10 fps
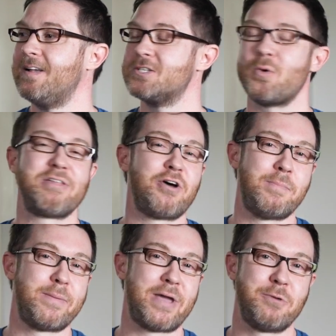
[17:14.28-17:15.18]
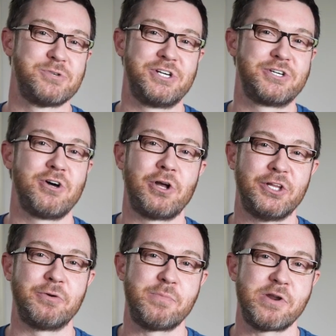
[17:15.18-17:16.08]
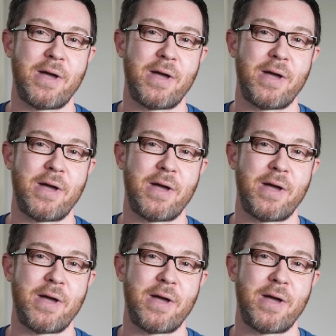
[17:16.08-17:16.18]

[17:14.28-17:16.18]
So I thought maybe I was going to talk a little bit